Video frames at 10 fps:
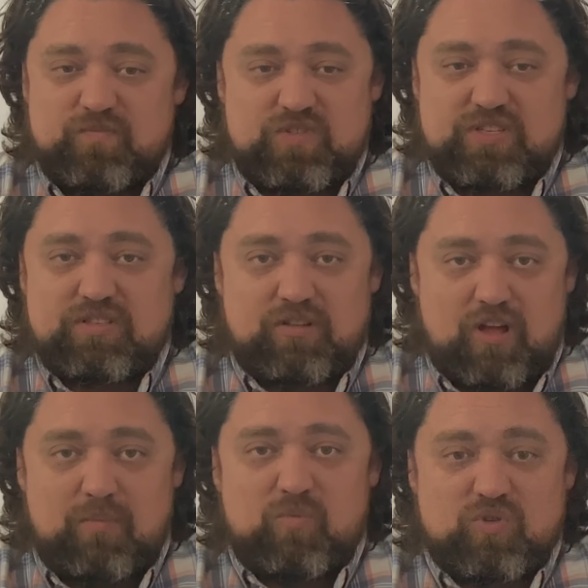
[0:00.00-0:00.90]
Just a
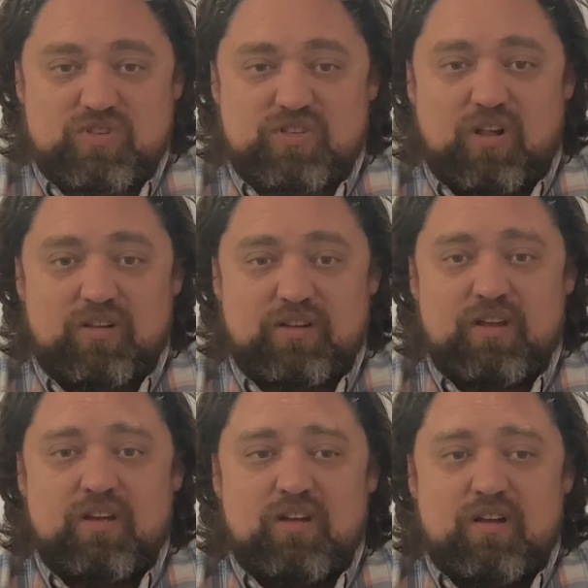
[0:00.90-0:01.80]
lot more solid
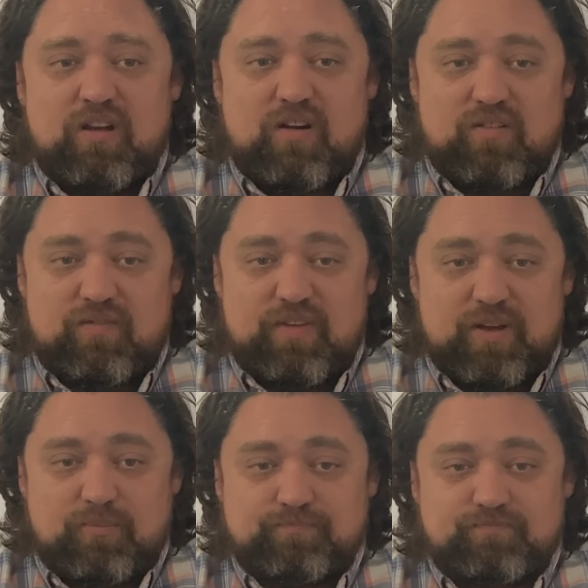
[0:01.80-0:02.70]
of a
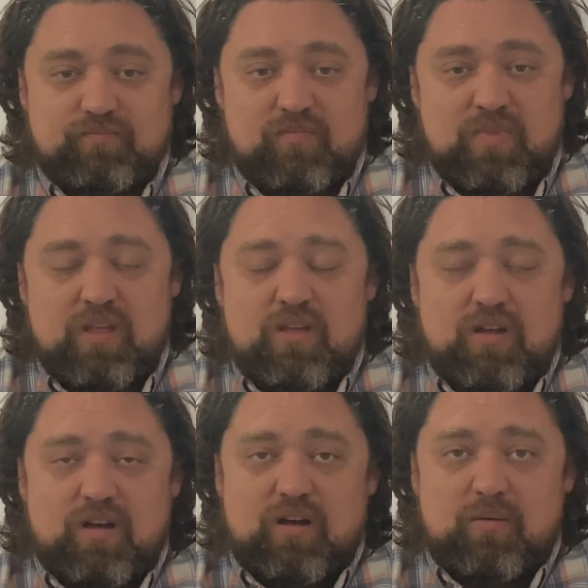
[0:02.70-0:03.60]
feel.
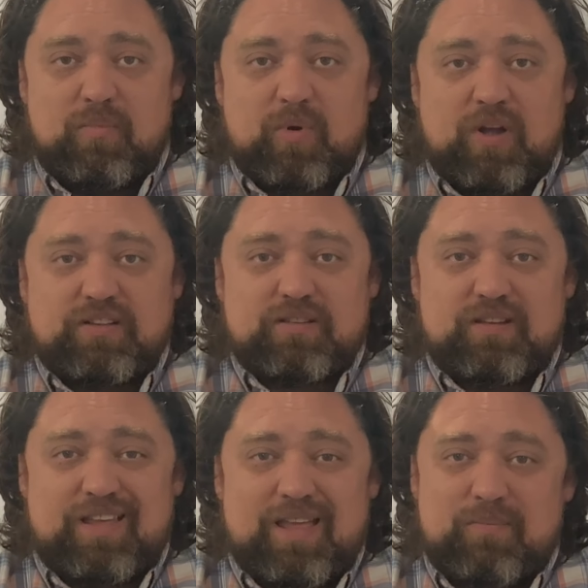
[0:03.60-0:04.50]
But
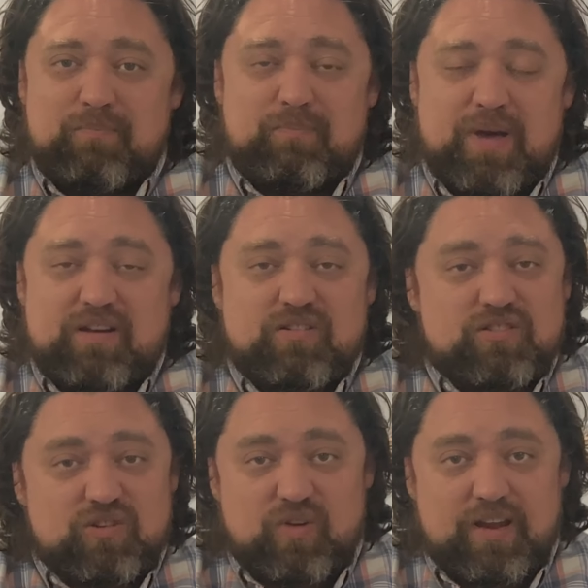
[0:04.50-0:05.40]
a better
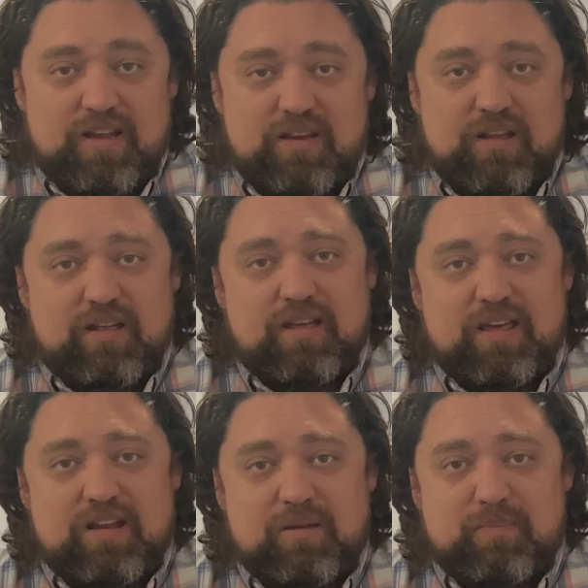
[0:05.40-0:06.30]
screen
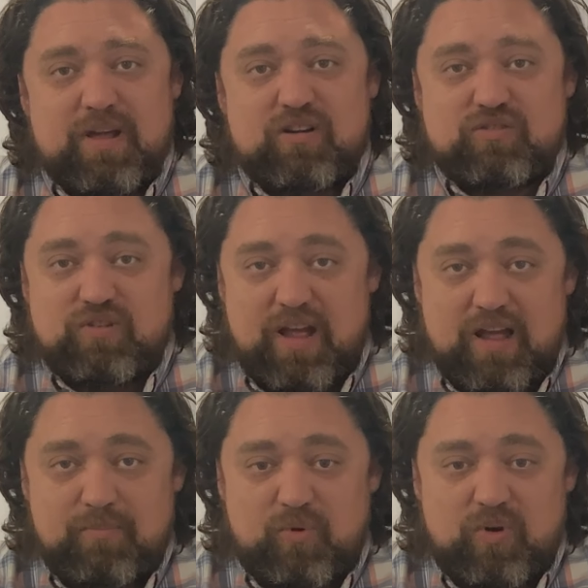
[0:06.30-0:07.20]
and a better
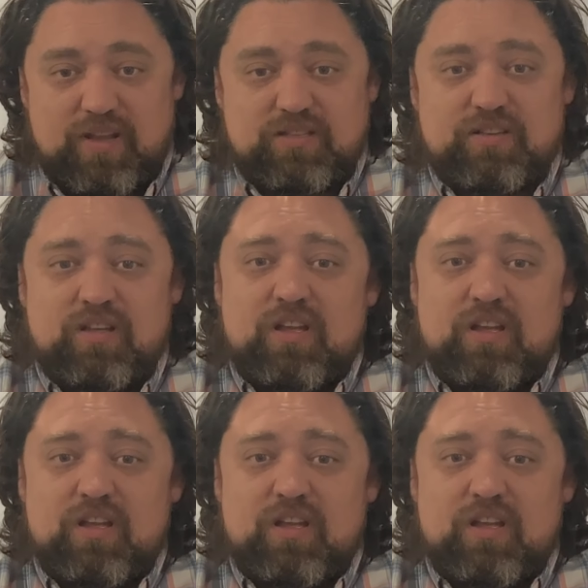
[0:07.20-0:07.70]
trackpad